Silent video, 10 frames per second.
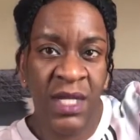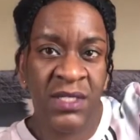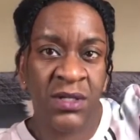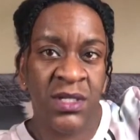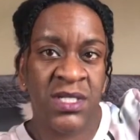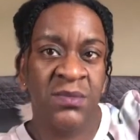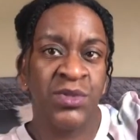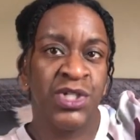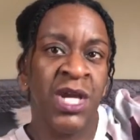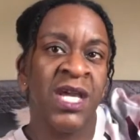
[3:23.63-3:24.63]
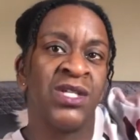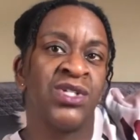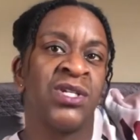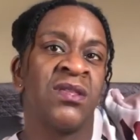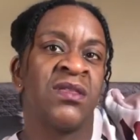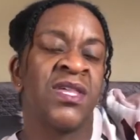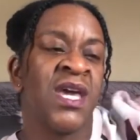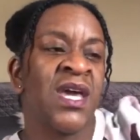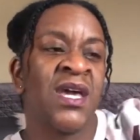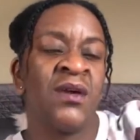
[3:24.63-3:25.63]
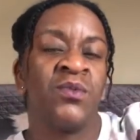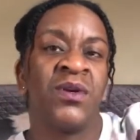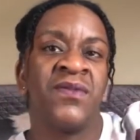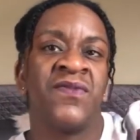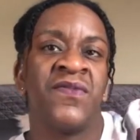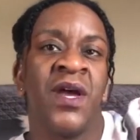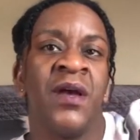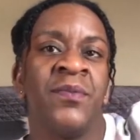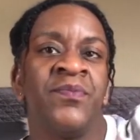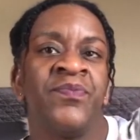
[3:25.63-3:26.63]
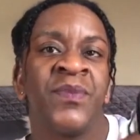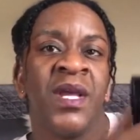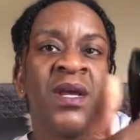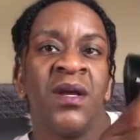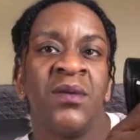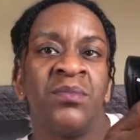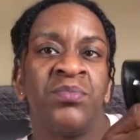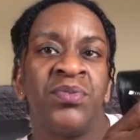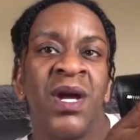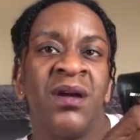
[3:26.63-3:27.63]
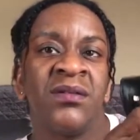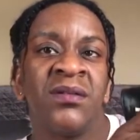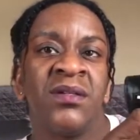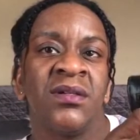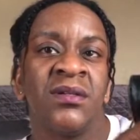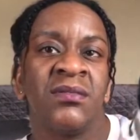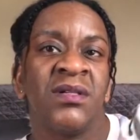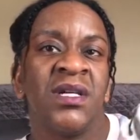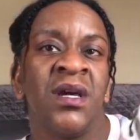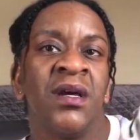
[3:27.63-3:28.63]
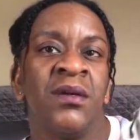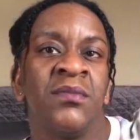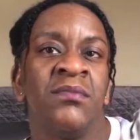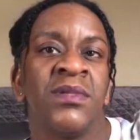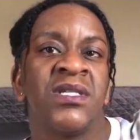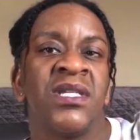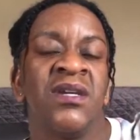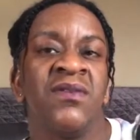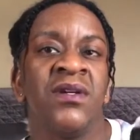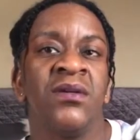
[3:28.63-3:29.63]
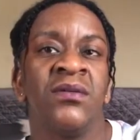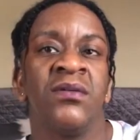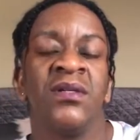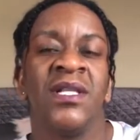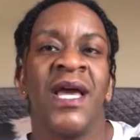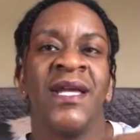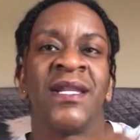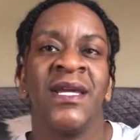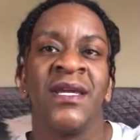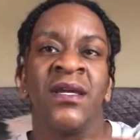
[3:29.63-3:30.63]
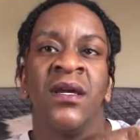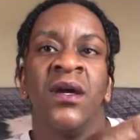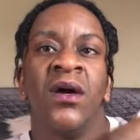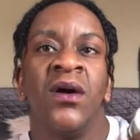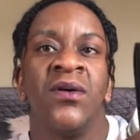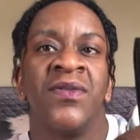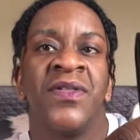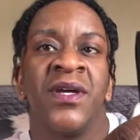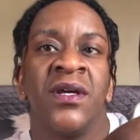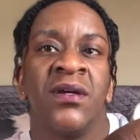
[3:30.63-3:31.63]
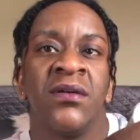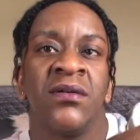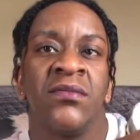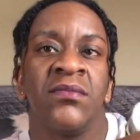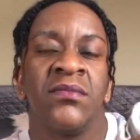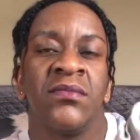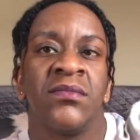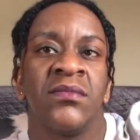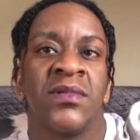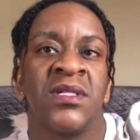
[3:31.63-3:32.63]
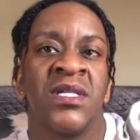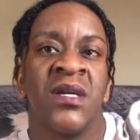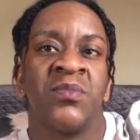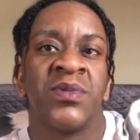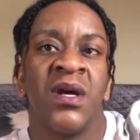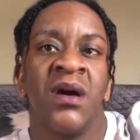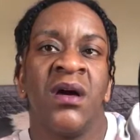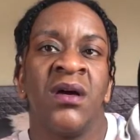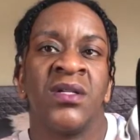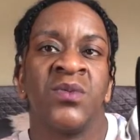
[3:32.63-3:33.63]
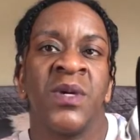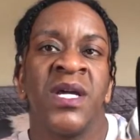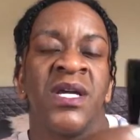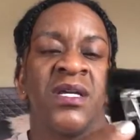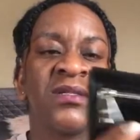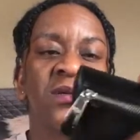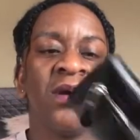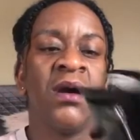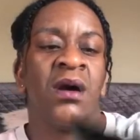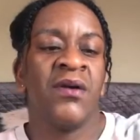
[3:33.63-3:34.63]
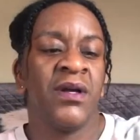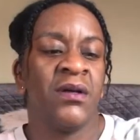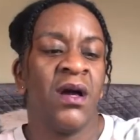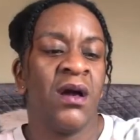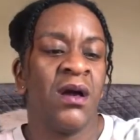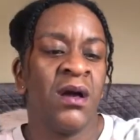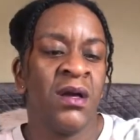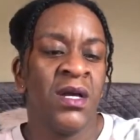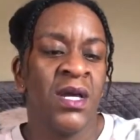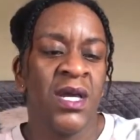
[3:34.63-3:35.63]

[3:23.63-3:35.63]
It's got some change in there with brown material lining on the zip, the hardware. It's got RLR.